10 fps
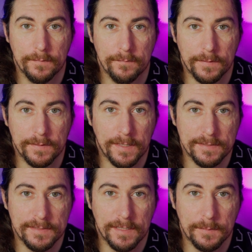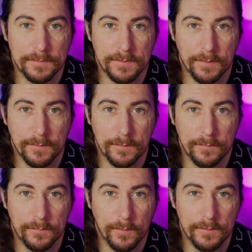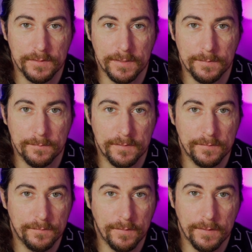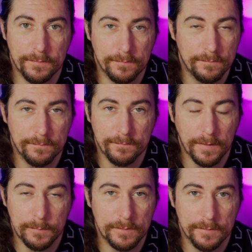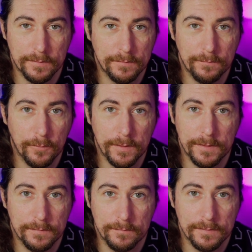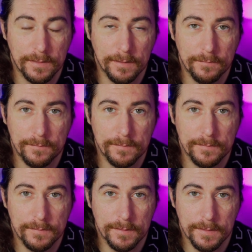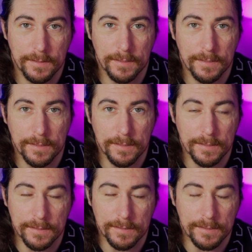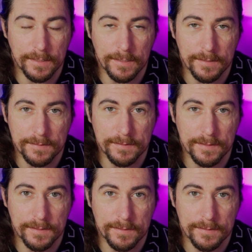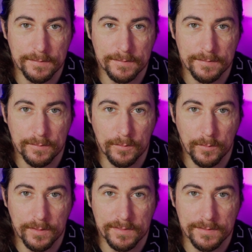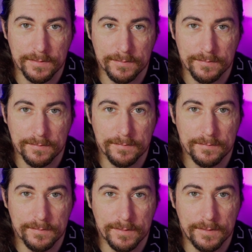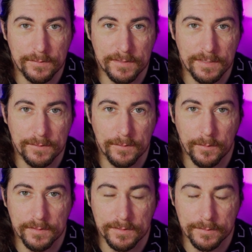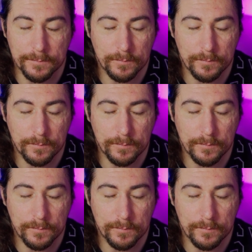fantastic episode of Flozan's fun, fabulous, freaking stuff. Yeah, it's always a interesting intro, isn't it?